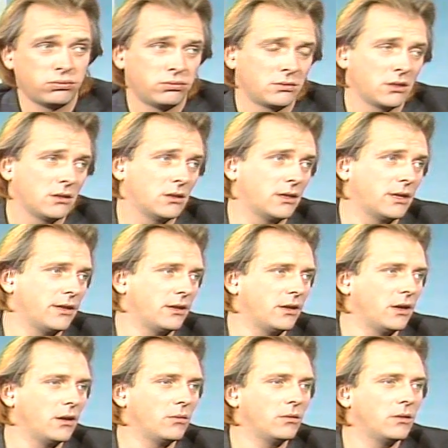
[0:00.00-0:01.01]
God, I don't
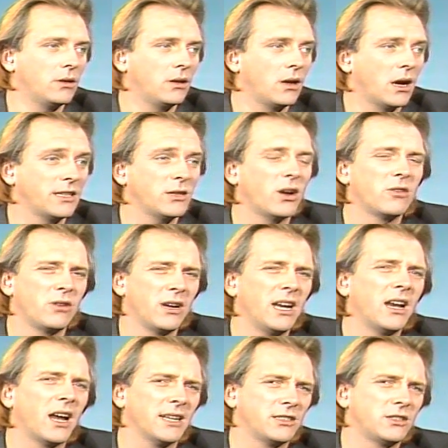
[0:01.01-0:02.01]
know. I tell you what I'd
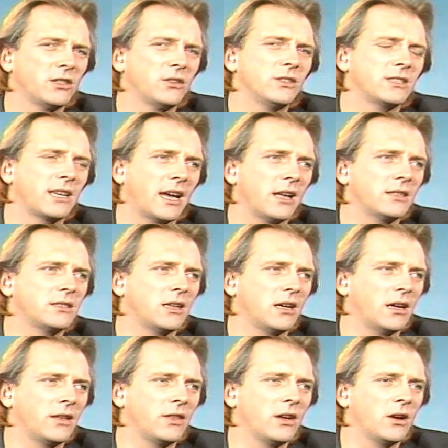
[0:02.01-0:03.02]
really like to do is get
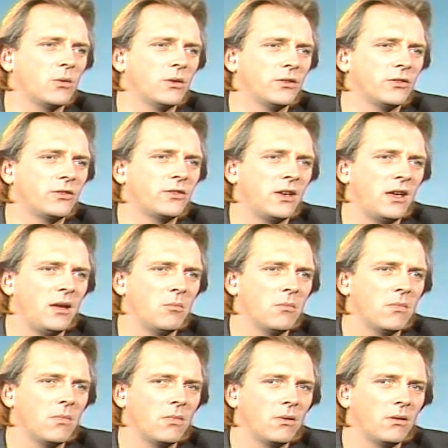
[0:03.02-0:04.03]
the Young Ones
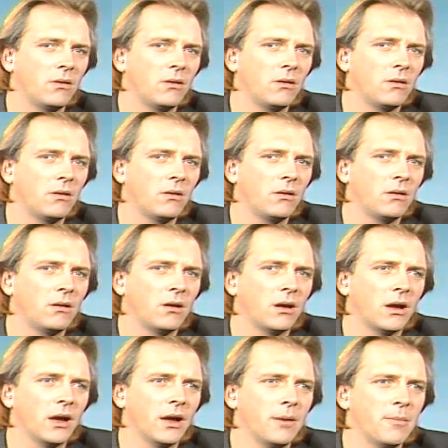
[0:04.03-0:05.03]
team
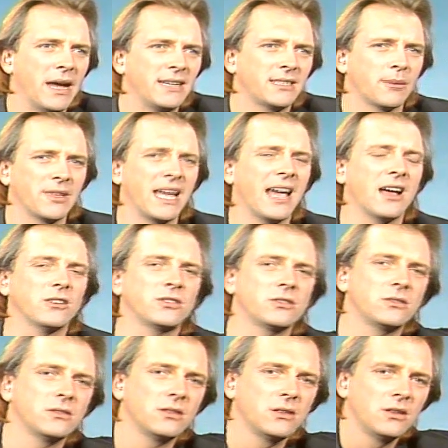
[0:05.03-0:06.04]
and make something
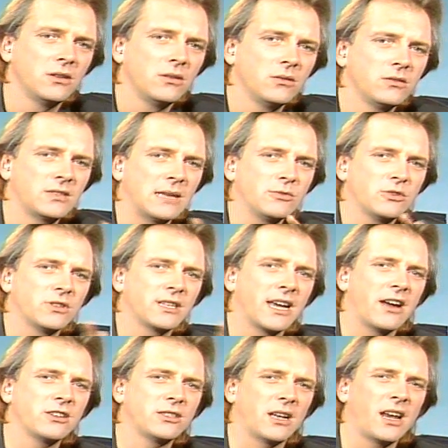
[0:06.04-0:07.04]
else. The same sort of
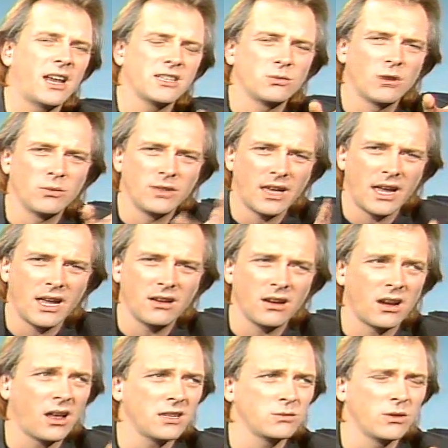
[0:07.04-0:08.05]
character. I'd like to work with Aid
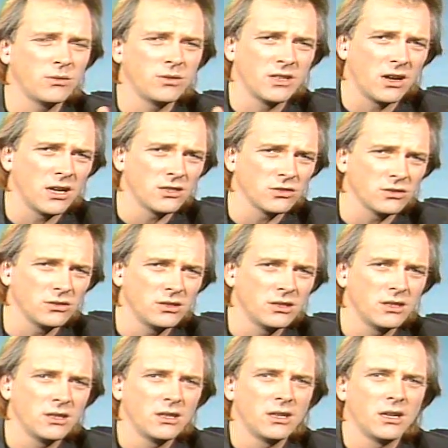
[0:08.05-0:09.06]
and I'd like to work with Nigel
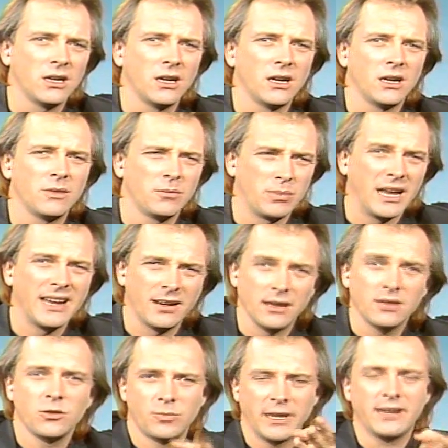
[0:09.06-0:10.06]
Planer,
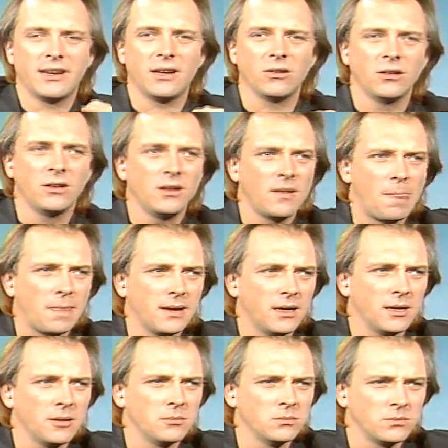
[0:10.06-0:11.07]
who played Neil.
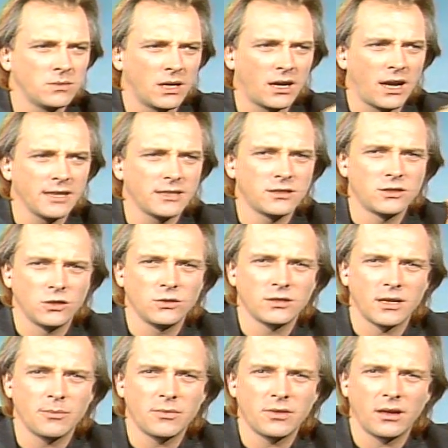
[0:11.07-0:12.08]
I'd like to do
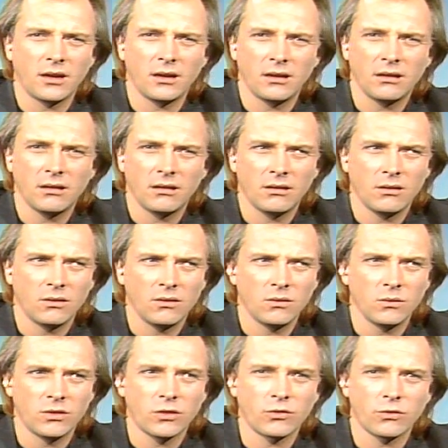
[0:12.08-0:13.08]
something
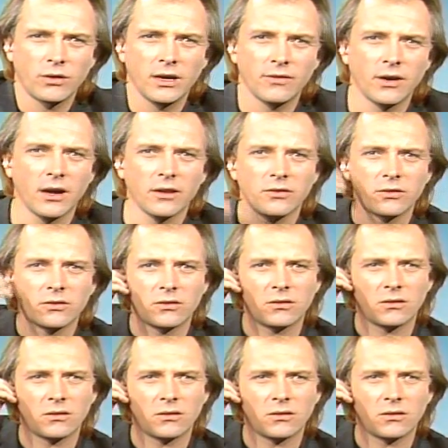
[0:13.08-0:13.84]
with the three of us.